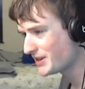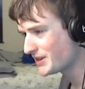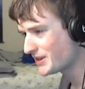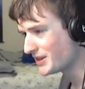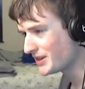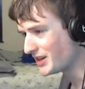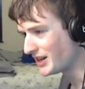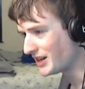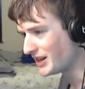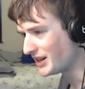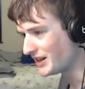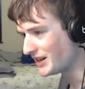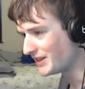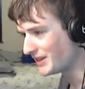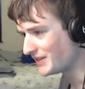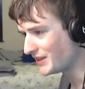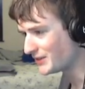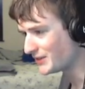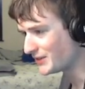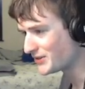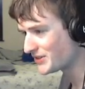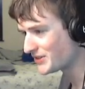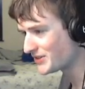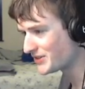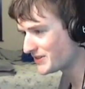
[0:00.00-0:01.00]

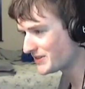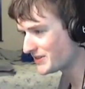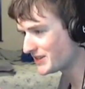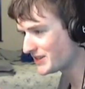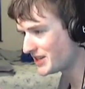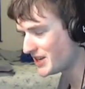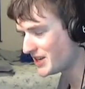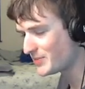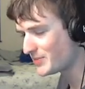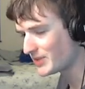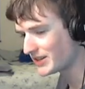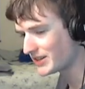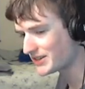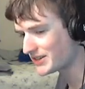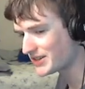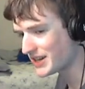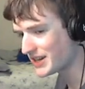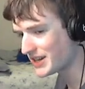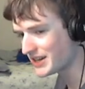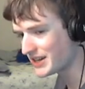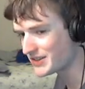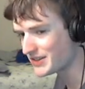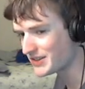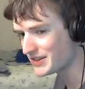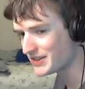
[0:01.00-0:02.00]
they'll just keep on
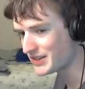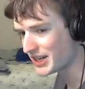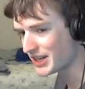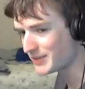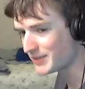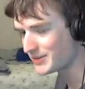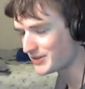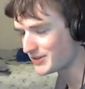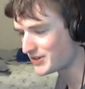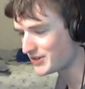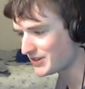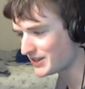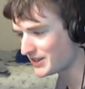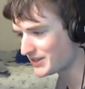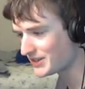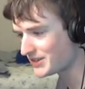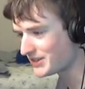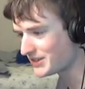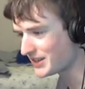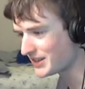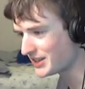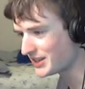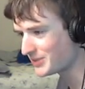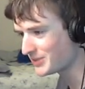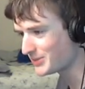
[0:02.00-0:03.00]
taking the damage and get
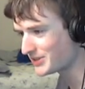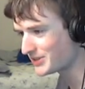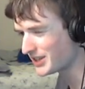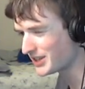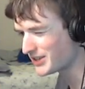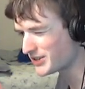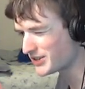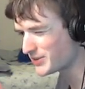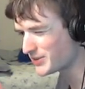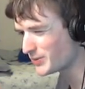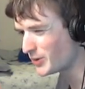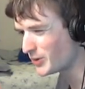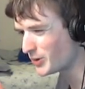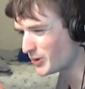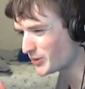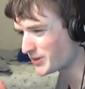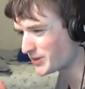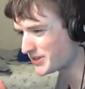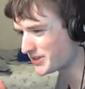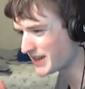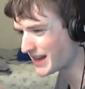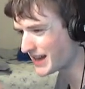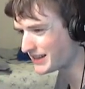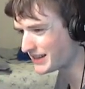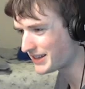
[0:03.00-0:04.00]
stunned, but they just won't
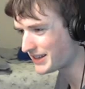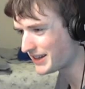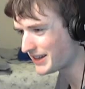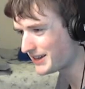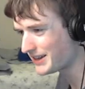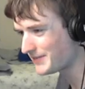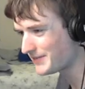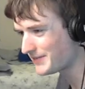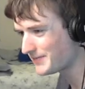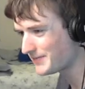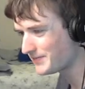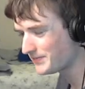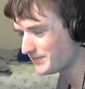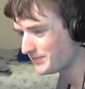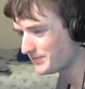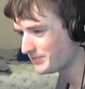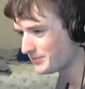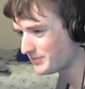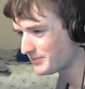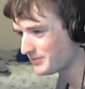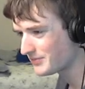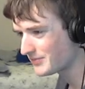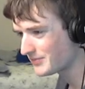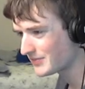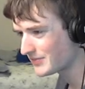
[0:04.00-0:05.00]
retaliate.
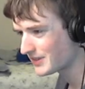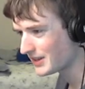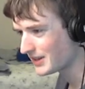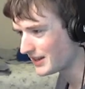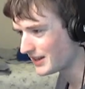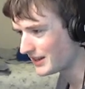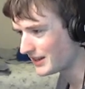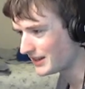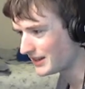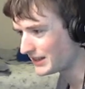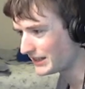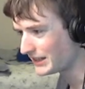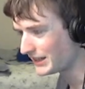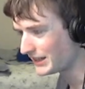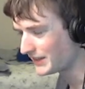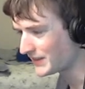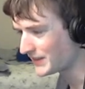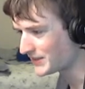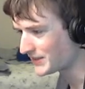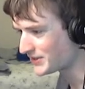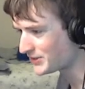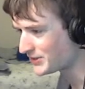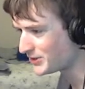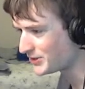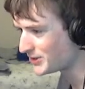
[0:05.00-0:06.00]
And
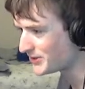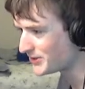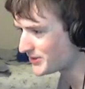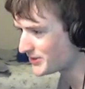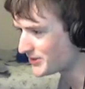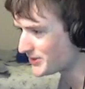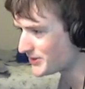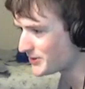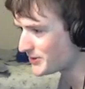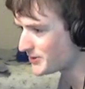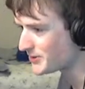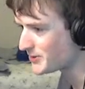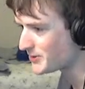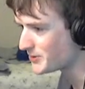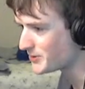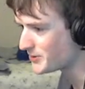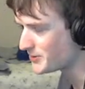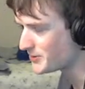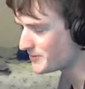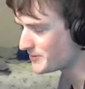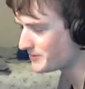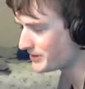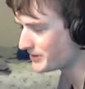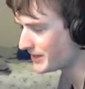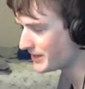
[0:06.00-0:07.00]
that's due
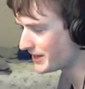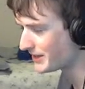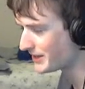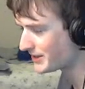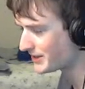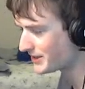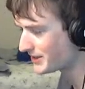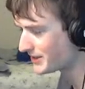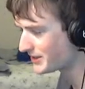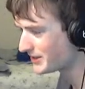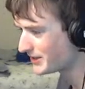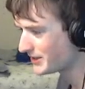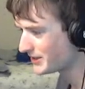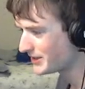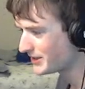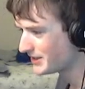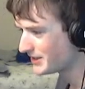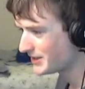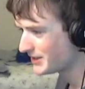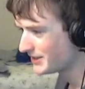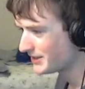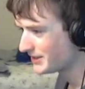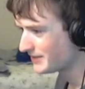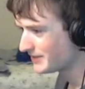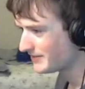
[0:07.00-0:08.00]
to, like,
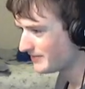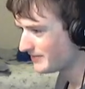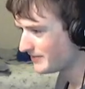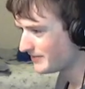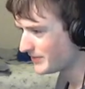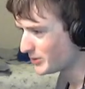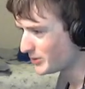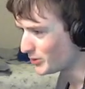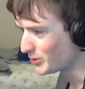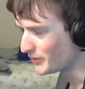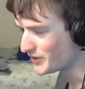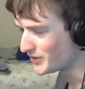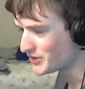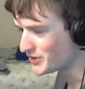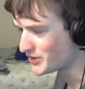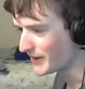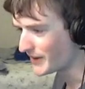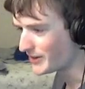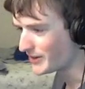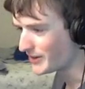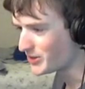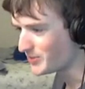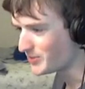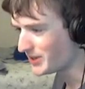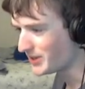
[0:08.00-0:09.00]
the revenge
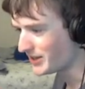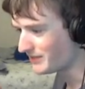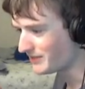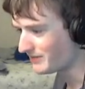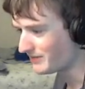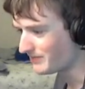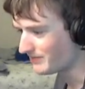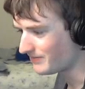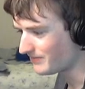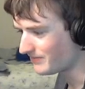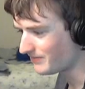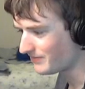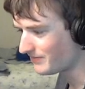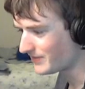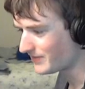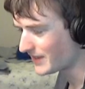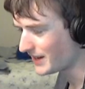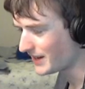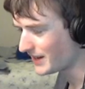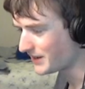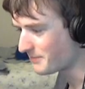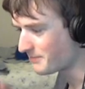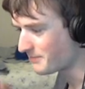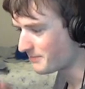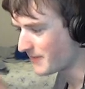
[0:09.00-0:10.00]
value being
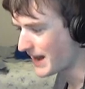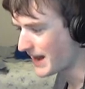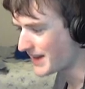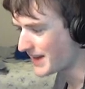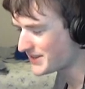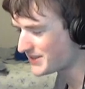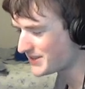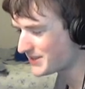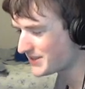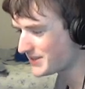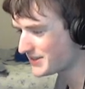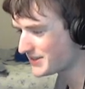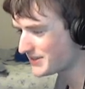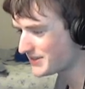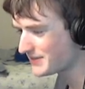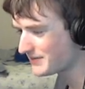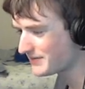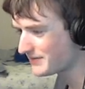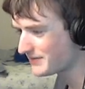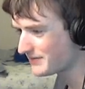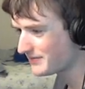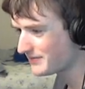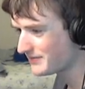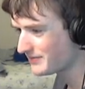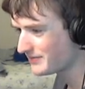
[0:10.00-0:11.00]
kind of masked
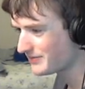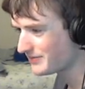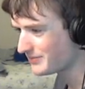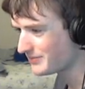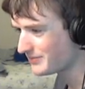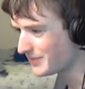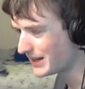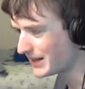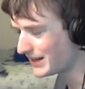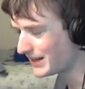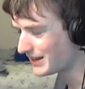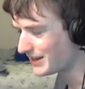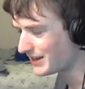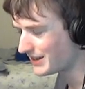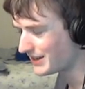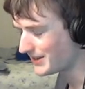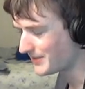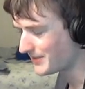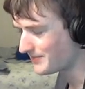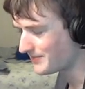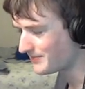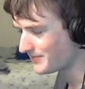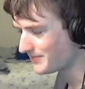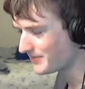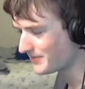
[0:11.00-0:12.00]

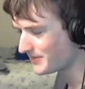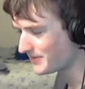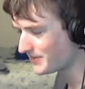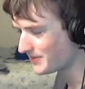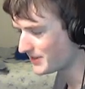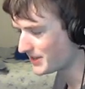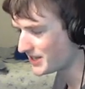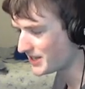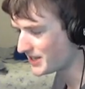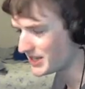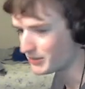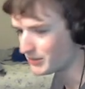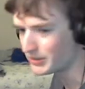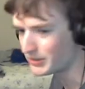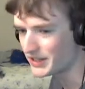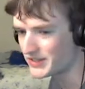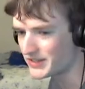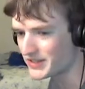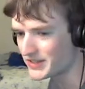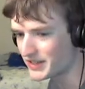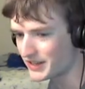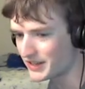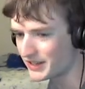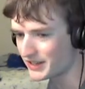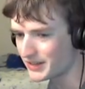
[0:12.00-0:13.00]
by the
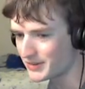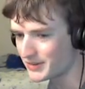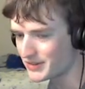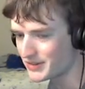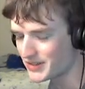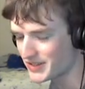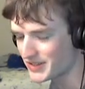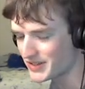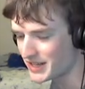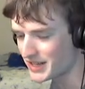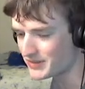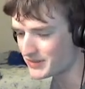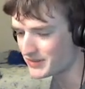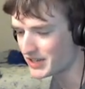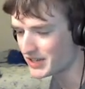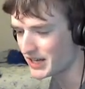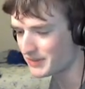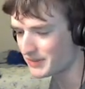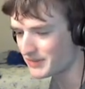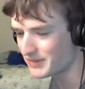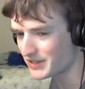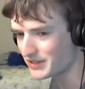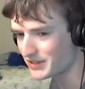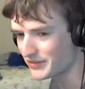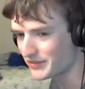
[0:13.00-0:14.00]
Keyblade hitting him at the same
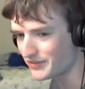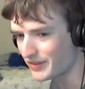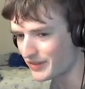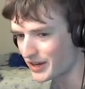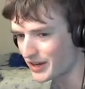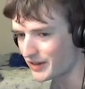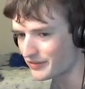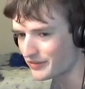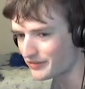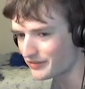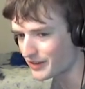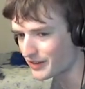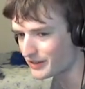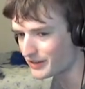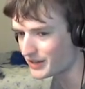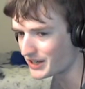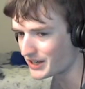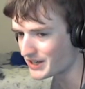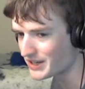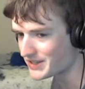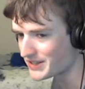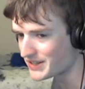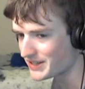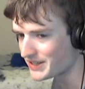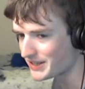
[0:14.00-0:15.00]
time that the
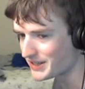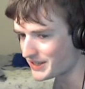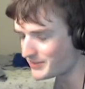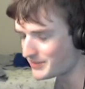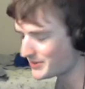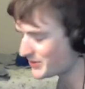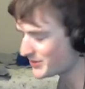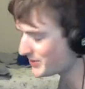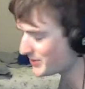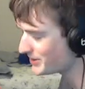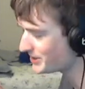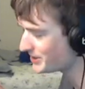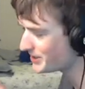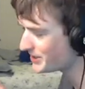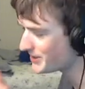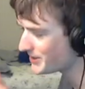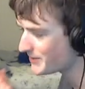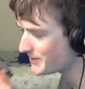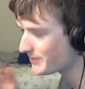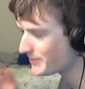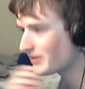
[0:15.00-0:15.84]
Firaga is hitting him. It's really,